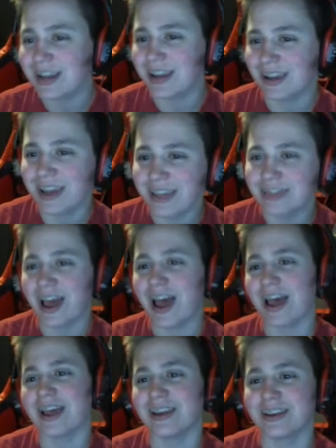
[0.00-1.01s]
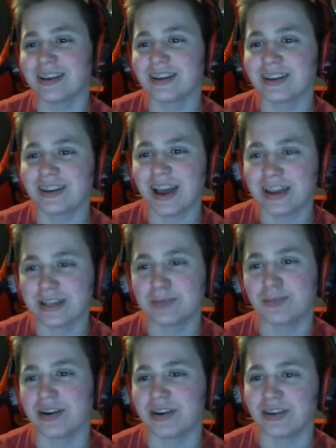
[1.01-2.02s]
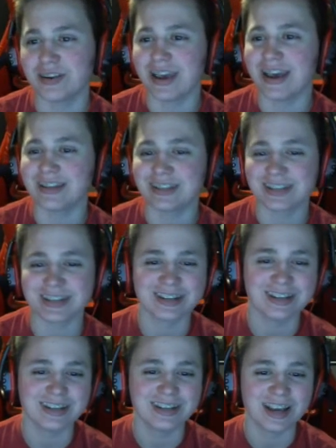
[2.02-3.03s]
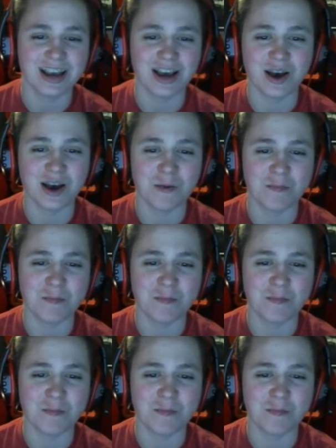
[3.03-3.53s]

get that icebreaker yet. Um...